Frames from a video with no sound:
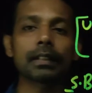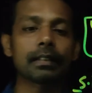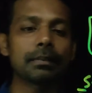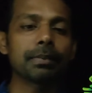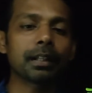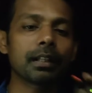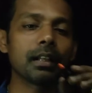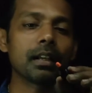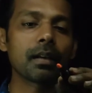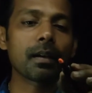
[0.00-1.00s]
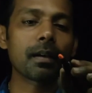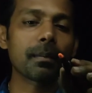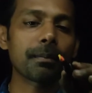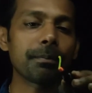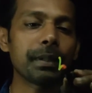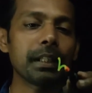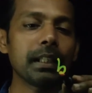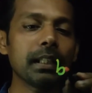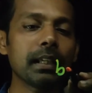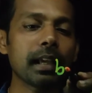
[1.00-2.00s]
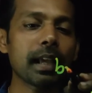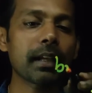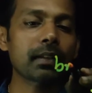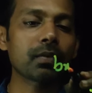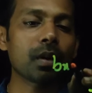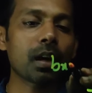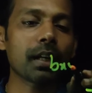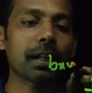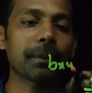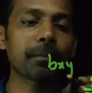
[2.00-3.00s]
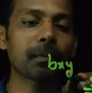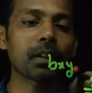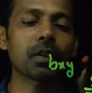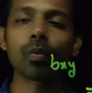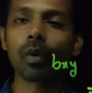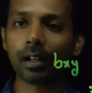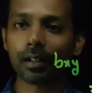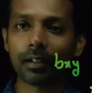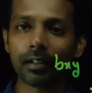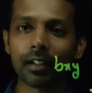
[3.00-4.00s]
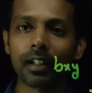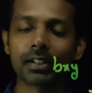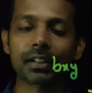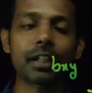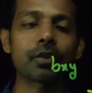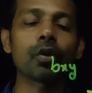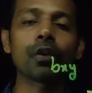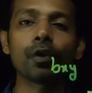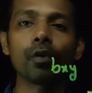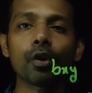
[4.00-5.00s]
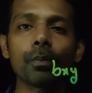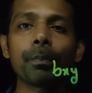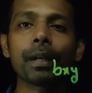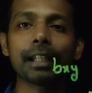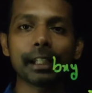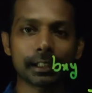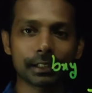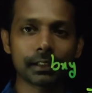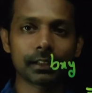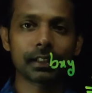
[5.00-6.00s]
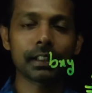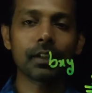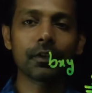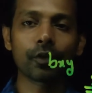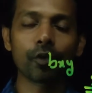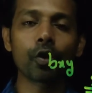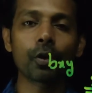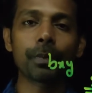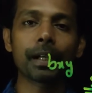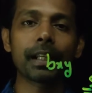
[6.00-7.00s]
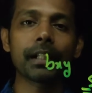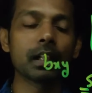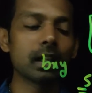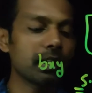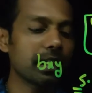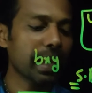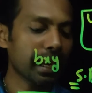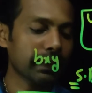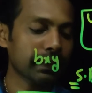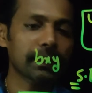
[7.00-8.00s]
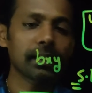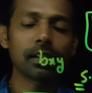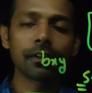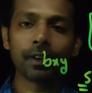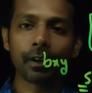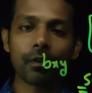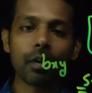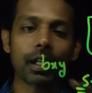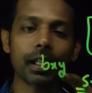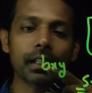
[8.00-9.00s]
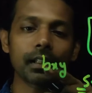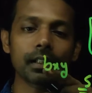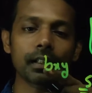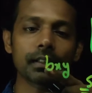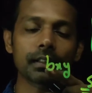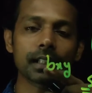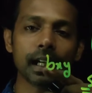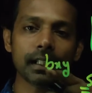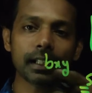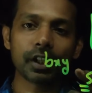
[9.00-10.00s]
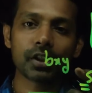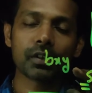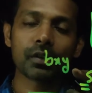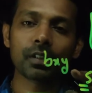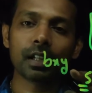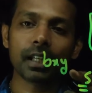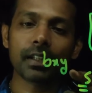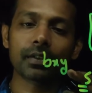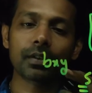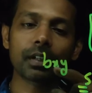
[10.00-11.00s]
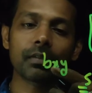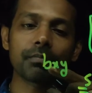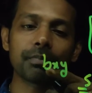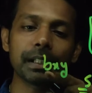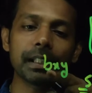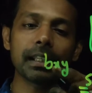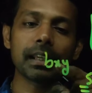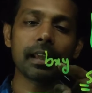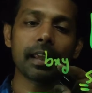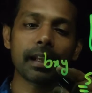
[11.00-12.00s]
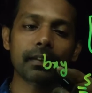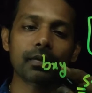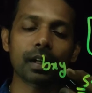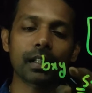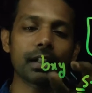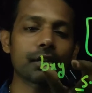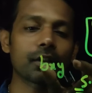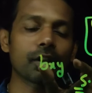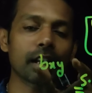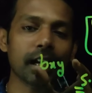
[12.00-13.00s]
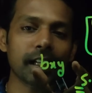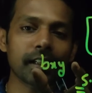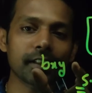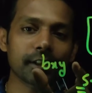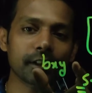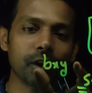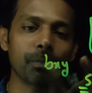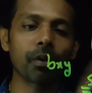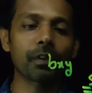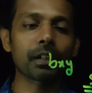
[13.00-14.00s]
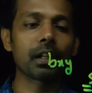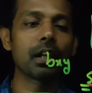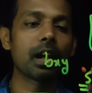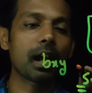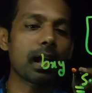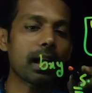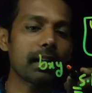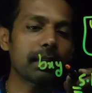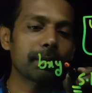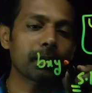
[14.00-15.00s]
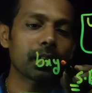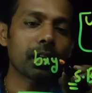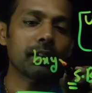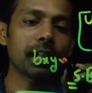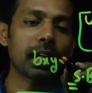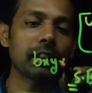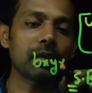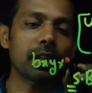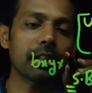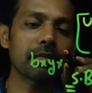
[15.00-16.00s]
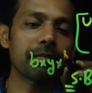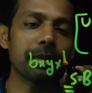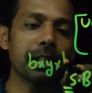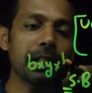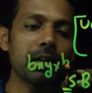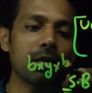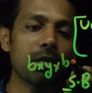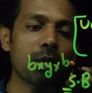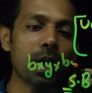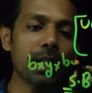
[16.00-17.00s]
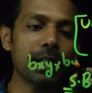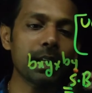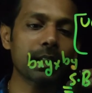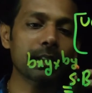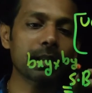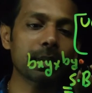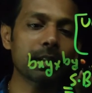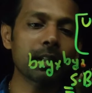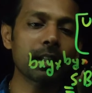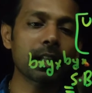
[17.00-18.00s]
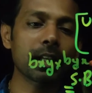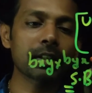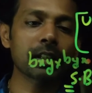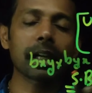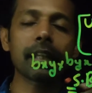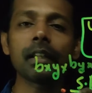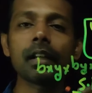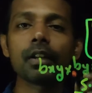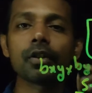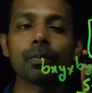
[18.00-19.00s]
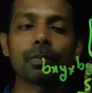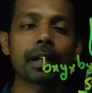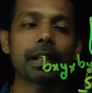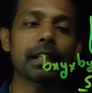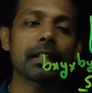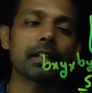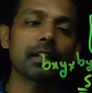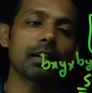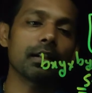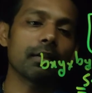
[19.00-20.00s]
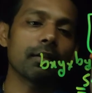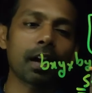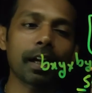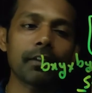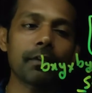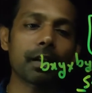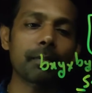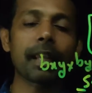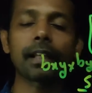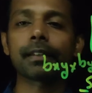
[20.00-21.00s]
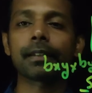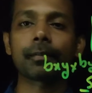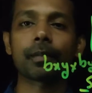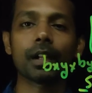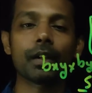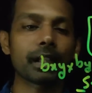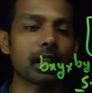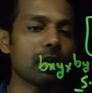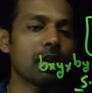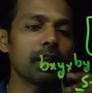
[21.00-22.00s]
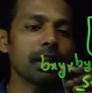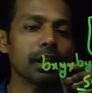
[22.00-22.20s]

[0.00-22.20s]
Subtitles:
with a symbol BXY. So one regression line. So if you want to predict, see, if you want to predict X from Y, that regression line is called as BXY. It's not a line, it's a slope of it. And the other one is BYX. That means a regression line to predict Y from X. Okay, now